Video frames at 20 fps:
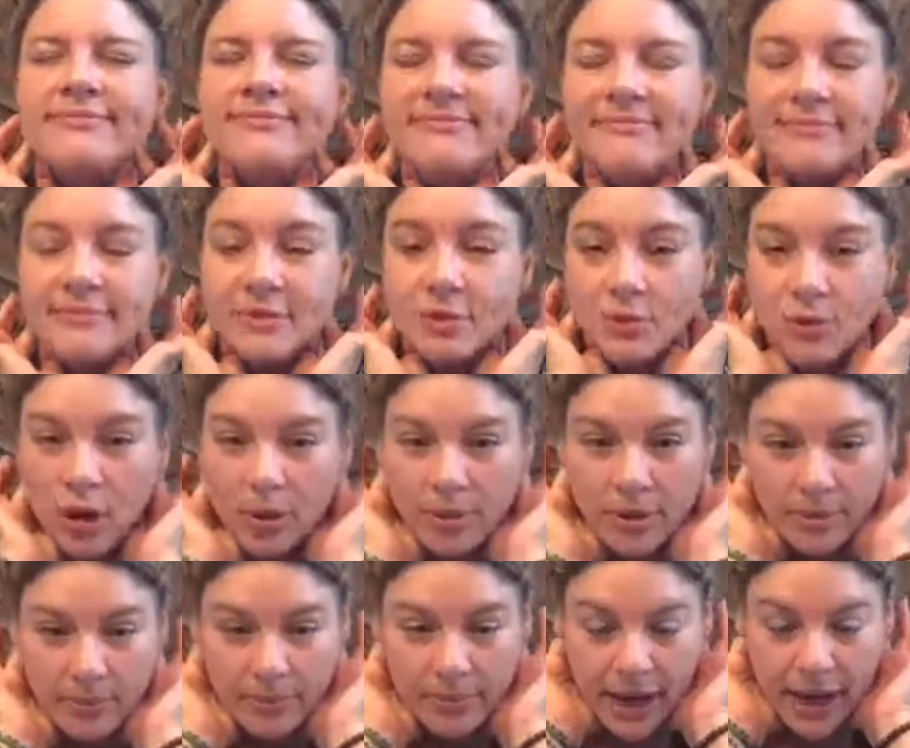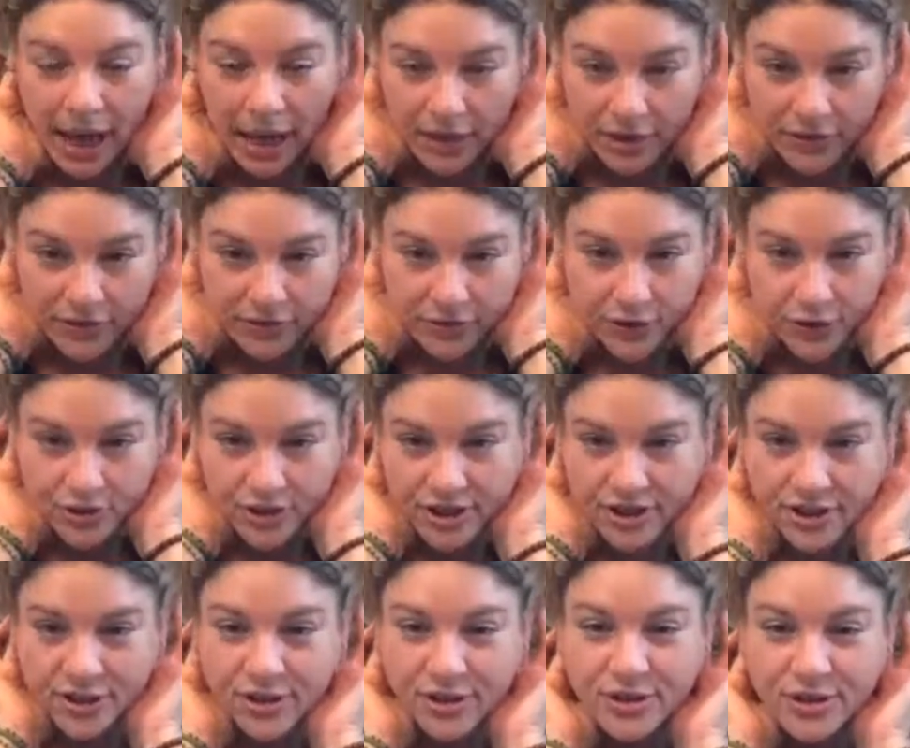And rub in back of your
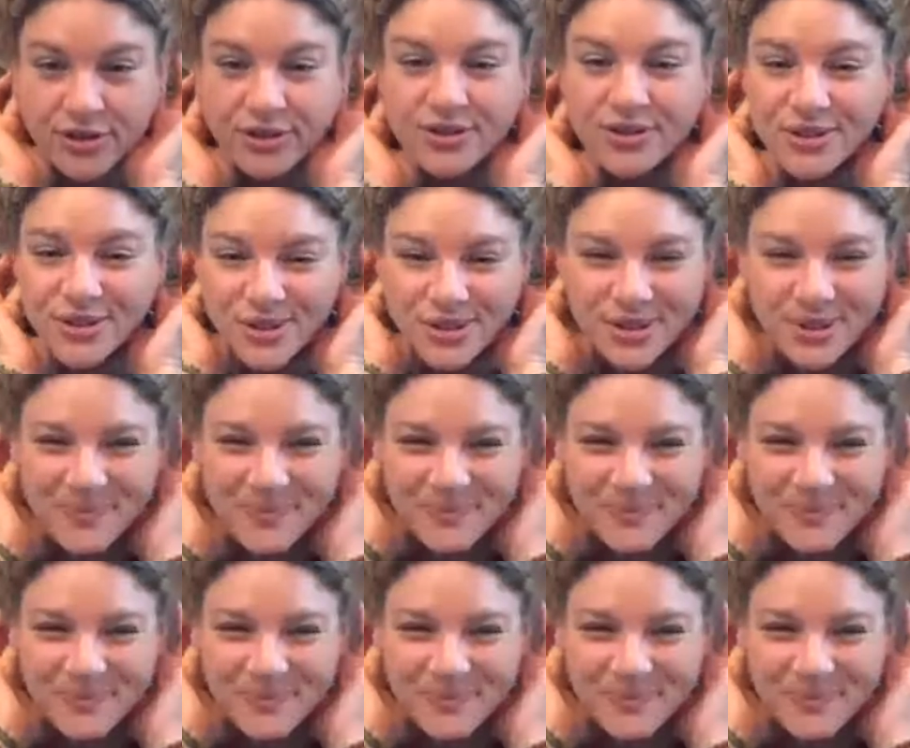ears.